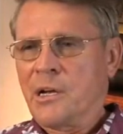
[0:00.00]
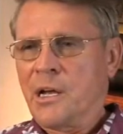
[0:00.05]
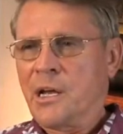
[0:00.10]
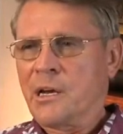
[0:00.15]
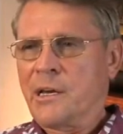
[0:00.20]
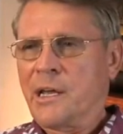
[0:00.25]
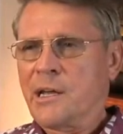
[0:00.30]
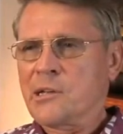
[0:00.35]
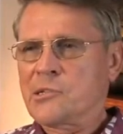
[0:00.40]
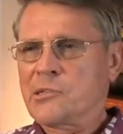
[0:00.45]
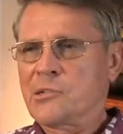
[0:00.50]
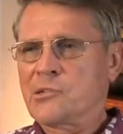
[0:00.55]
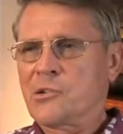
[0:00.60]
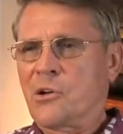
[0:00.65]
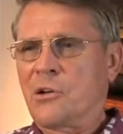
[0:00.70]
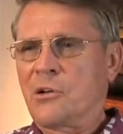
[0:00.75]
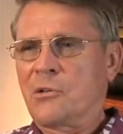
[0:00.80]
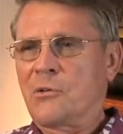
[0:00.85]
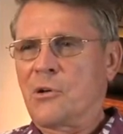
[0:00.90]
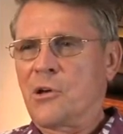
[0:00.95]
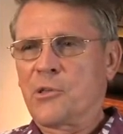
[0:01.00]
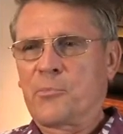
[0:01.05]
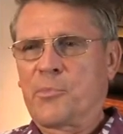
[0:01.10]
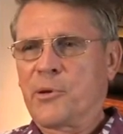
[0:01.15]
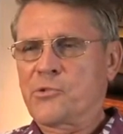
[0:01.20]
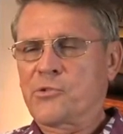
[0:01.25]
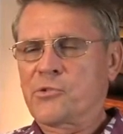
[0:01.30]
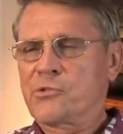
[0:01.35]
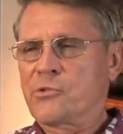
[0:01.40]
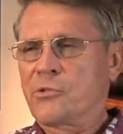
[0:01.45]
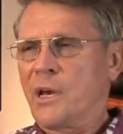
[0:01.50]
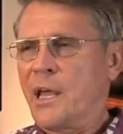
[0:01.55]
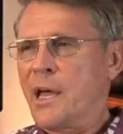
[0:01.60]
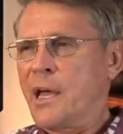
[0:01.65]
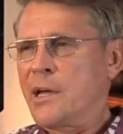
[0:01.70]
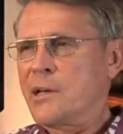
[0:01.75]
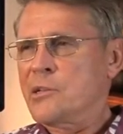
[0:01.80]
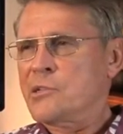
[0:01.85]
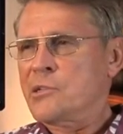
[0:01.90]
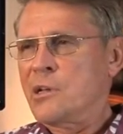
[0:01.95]
And NASA's all the pictures are
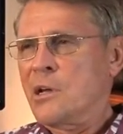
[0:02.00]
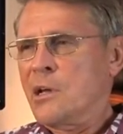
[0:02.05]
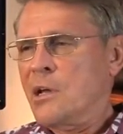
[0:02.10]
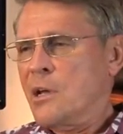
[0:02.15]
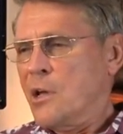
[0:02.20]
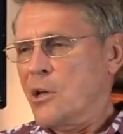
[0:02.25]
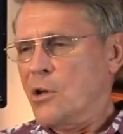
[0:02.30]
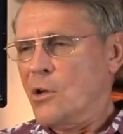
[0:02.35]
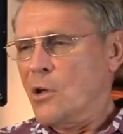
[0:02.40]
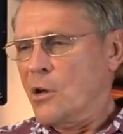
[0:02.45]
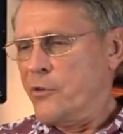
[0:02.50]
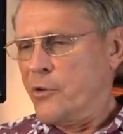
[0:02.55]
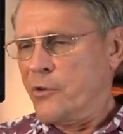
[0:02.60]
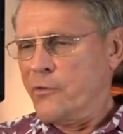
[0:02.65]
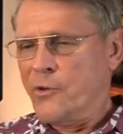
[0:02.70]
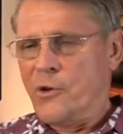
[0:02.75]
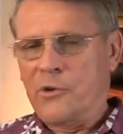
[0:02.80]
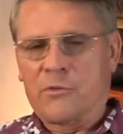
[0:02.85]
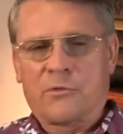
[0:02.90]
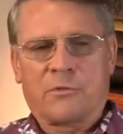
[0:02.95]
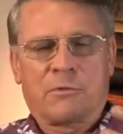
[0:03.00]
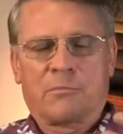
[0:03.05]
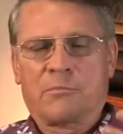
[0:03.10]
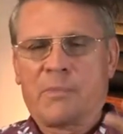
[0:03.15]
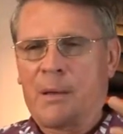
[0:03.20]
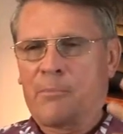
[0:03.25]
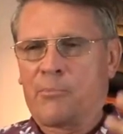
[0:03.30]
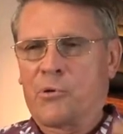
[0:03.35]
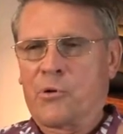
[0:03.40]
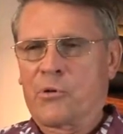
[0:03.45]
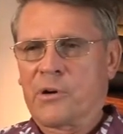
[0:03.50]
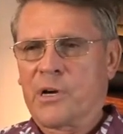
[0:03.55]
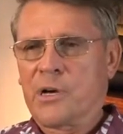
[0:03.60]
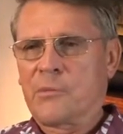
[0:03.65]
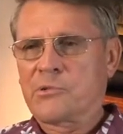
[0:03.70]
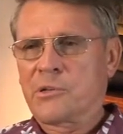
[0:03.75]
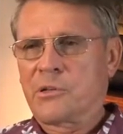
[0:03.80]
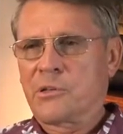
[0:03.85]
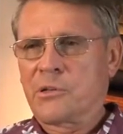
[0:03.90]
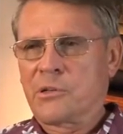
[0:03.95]
lies, and all of your phone map
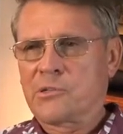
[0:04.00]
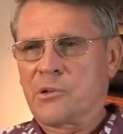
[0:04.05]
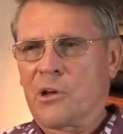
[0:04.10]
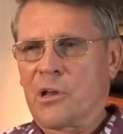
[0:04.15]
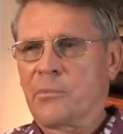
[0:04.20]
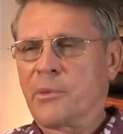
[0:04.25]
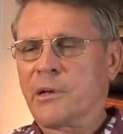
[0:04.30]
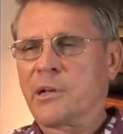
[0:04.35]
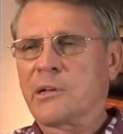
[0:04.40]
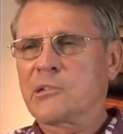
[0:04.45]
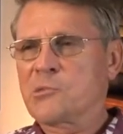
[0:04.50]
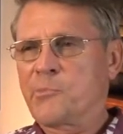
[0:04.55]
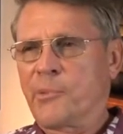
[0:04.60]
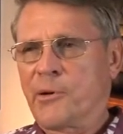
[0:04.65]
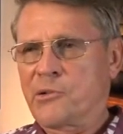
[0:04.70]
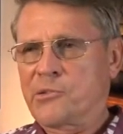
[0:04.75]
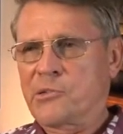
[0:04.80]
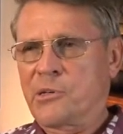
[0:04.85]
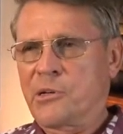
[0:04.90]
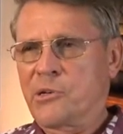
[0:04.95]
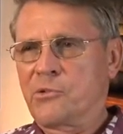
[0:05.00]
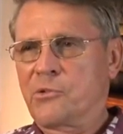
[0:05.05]
programs, and it's all a big conspiracy.